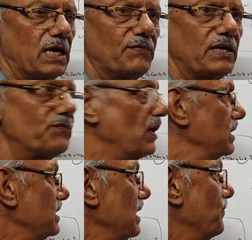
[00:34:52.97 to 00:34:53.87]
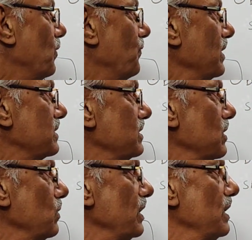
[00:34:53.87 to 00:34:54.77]
given function f of x
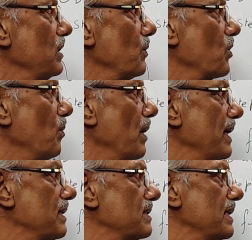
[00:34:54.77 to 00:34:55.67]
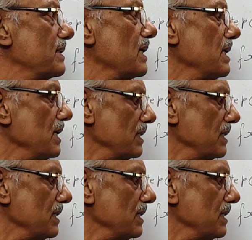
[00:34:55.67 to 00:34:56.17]
is equal to e to the power of minus x.